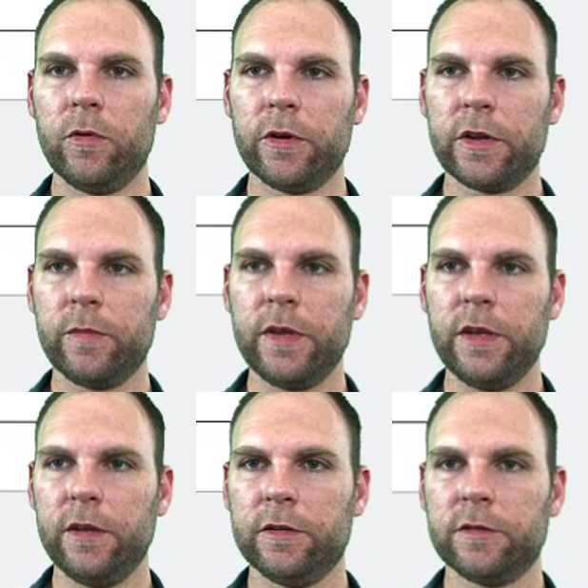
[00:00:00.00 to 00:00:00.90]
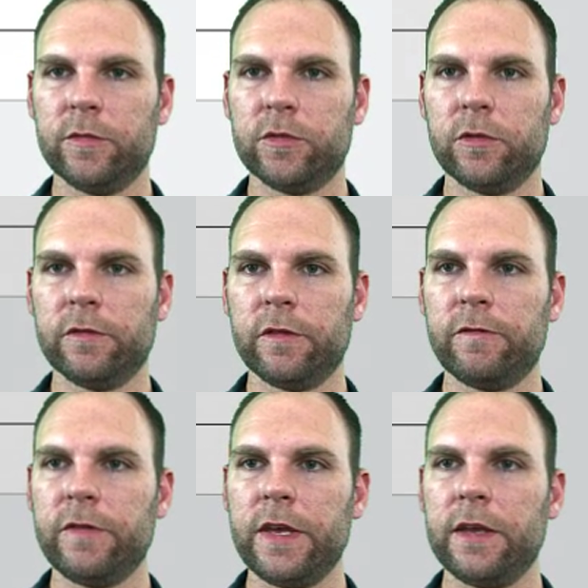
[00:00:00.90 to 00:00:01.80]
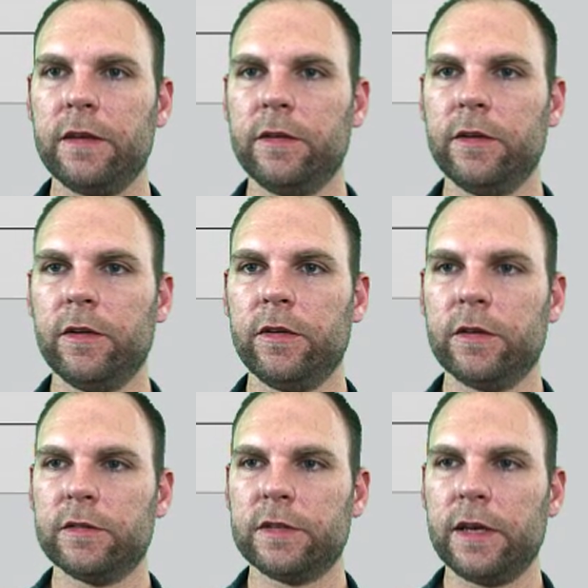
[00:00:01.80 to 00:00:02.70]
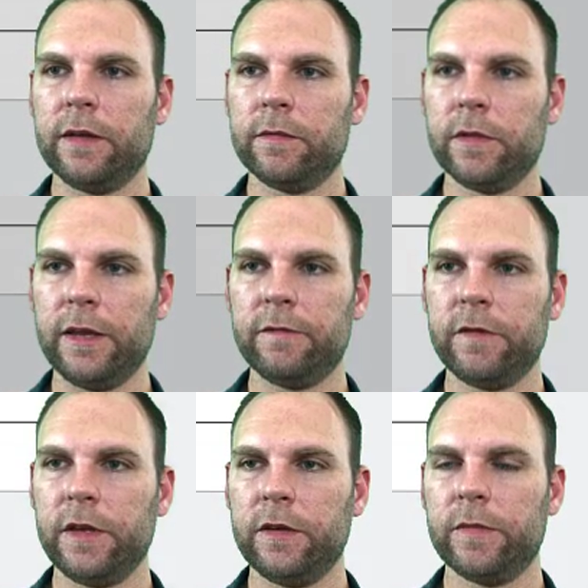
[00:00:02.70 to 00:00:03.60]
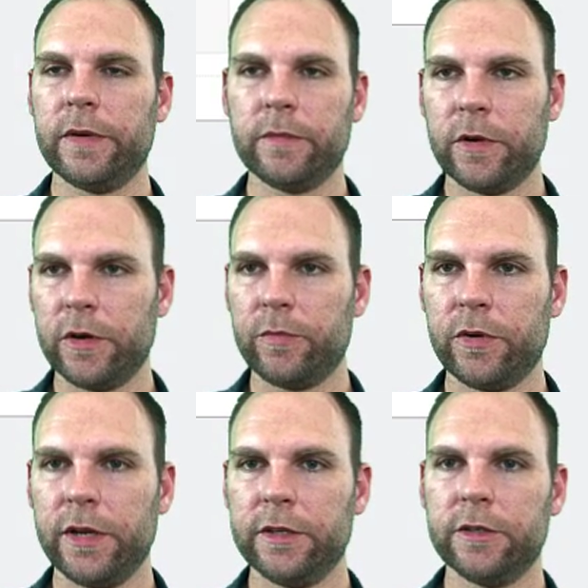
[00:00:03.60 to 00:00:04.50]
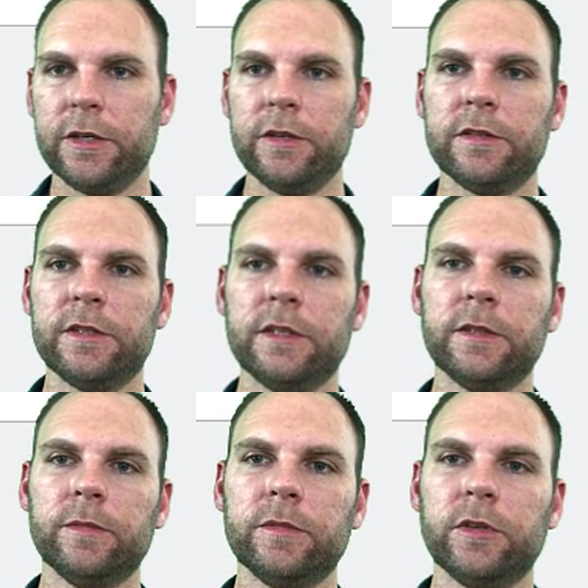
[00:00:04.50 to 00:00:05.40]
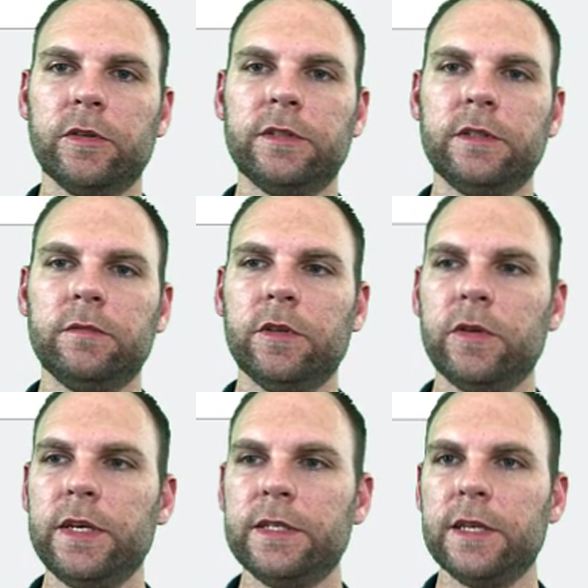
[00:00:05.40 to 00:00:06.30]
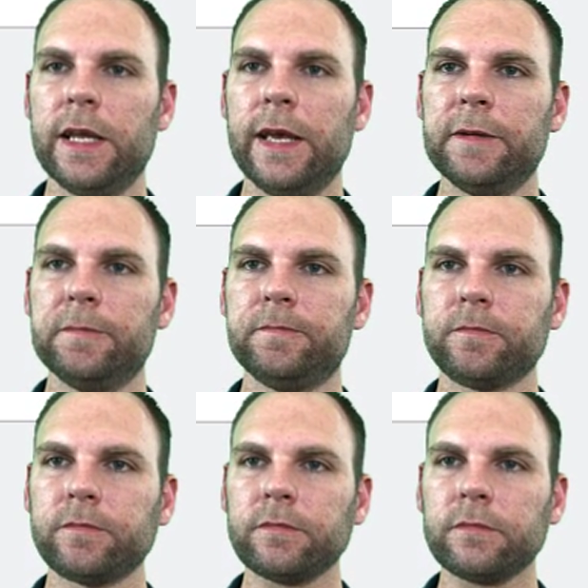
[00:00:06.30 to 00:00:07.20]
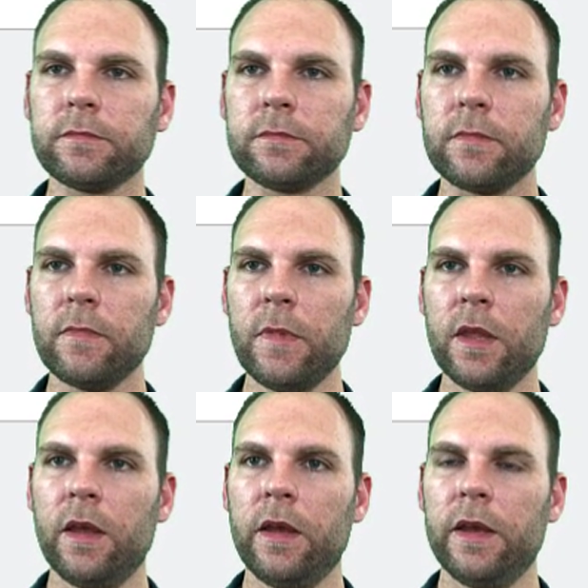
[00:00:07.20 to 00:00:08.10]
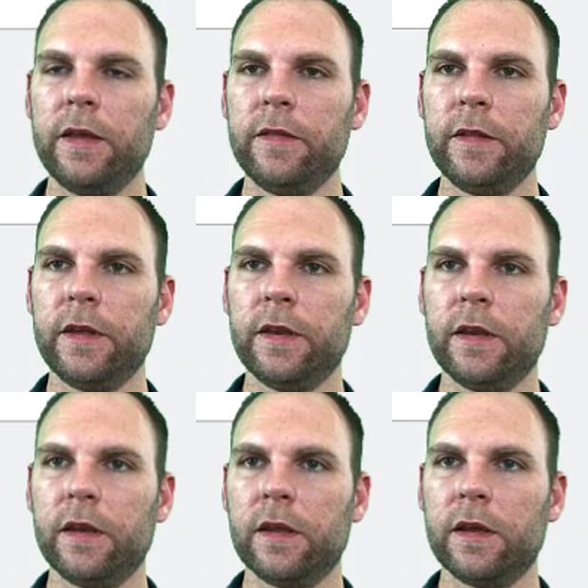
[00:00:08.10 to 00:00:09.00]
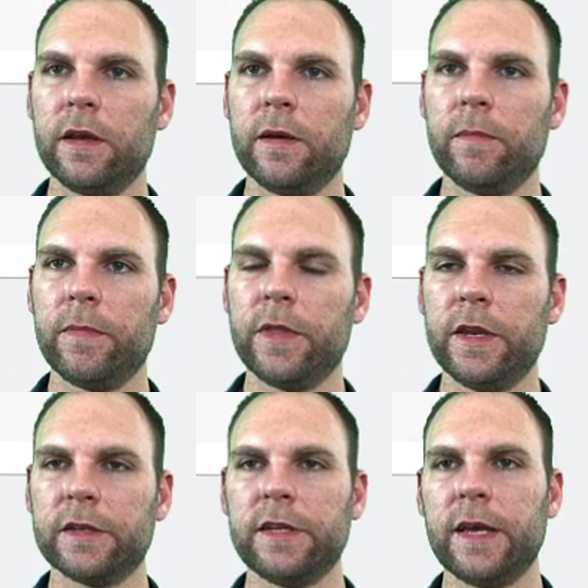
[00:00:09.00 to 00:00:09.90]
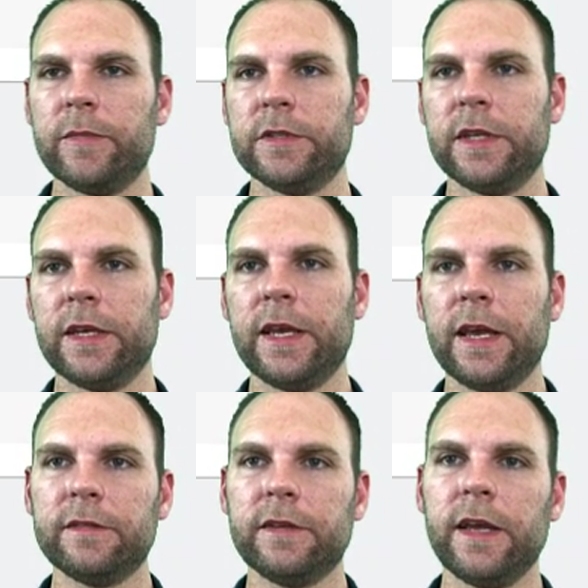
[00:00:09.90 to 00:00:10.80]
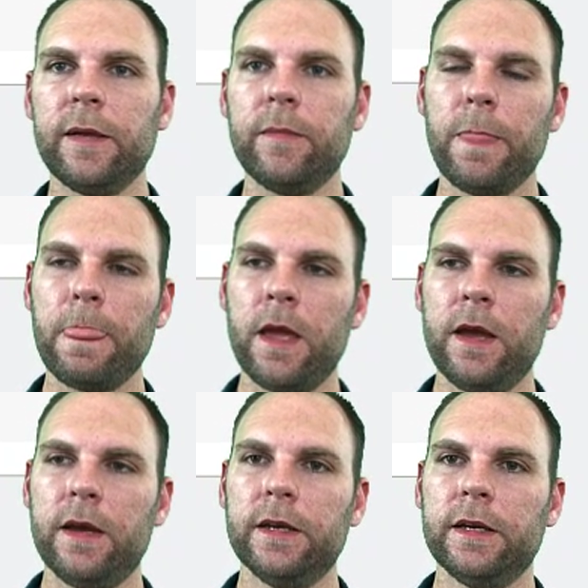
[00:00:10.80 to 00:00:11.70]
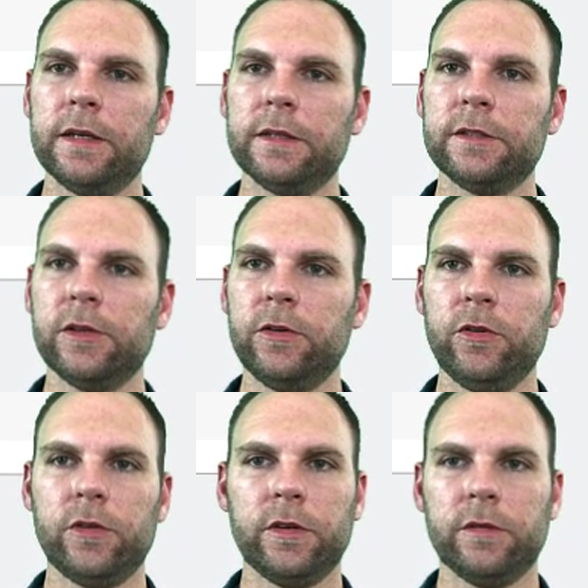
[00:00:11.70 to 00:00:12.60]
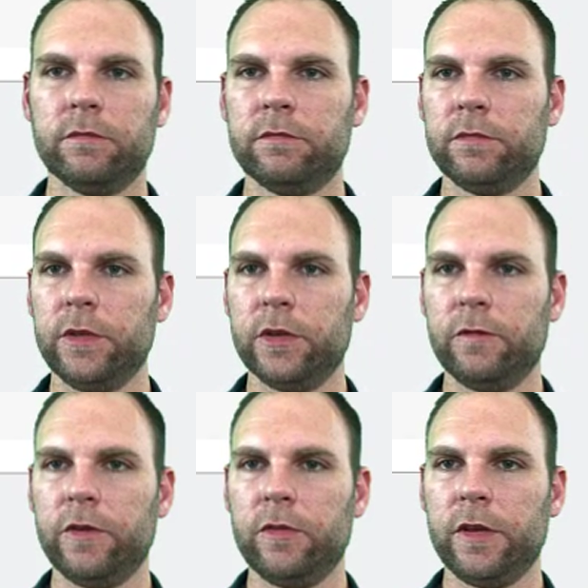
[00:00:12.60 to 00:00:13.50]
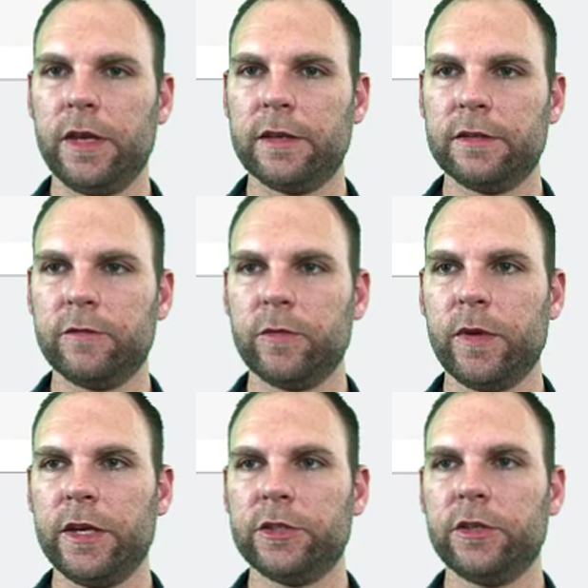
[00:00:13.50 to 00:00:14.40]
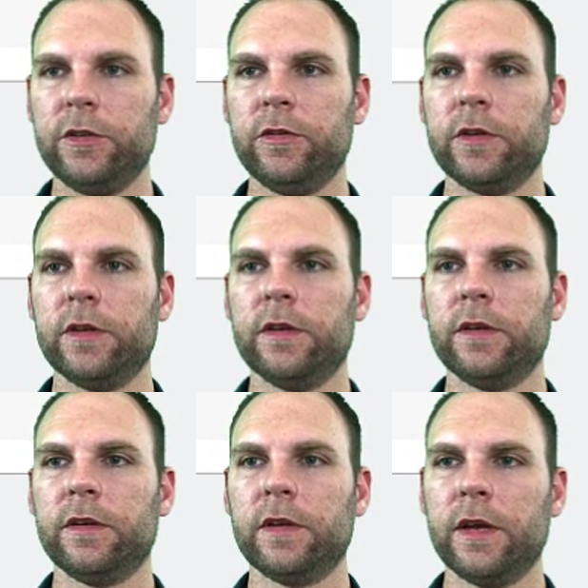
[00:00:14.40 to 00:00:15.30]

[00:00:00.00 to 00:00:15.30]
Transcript: or it could be some sort of a fee. You could say late fee already pre-entered into the system, so it's easy to add. And then the next tab is the guest tab. So you can view the guest information, you can